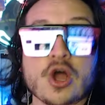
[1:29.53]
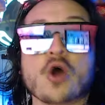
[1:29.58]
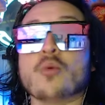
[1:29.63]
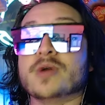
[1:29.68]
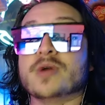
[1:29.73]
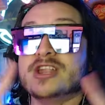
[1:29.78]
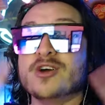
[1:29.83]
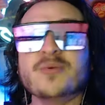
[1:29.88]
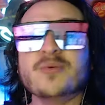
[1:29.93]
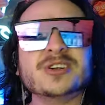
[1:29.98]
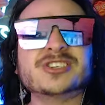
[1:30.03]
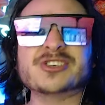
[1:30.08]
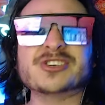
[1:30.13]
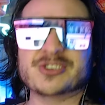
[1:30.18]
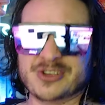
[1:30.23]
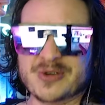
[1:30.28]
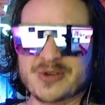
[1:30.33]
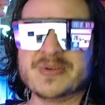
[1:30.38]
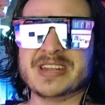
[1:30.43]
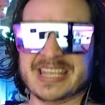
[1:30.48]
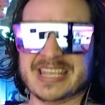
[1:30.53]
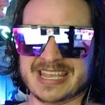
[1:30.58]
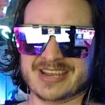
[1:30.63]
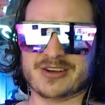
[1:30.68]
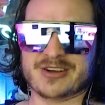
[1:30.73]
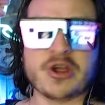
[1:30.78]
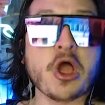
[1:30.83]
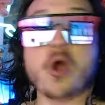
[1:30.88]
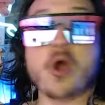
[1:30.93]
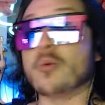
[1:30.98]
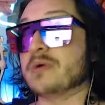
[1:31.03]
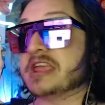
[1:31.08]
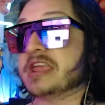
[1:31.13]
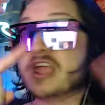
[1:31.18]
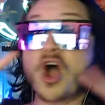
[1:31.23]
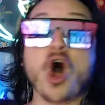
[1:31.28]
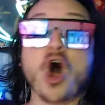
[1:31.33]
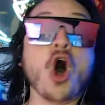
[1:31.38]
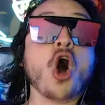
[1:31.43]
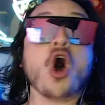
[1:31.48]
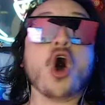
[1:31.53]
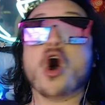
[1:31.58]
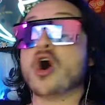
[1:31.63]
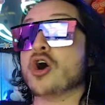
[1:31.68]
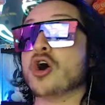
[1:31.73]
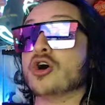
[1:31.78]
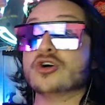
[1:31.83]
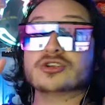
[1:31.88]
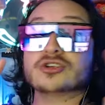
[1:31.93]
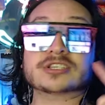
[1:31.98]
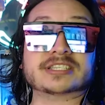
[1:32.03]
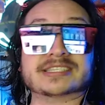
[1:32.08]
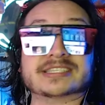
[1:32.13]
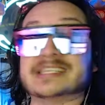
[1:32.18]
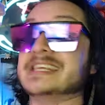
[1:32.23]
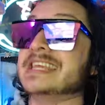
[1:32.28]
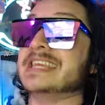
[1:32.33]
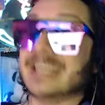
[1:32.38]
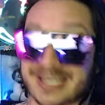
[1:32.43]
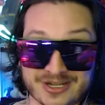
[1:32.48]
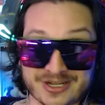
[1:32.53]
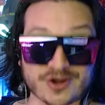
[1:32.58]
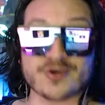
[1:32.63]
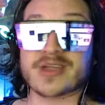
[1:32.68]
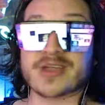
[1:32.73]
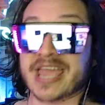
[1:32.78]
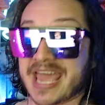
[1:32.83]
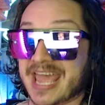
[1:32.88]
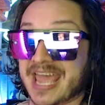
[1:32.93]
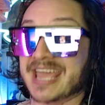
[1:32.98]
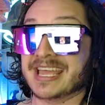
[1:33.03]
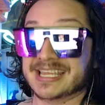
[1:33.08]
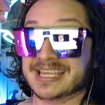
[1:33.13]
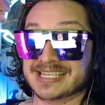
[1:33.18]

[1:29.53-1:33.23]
We know what you're doing here. We all see it, okay?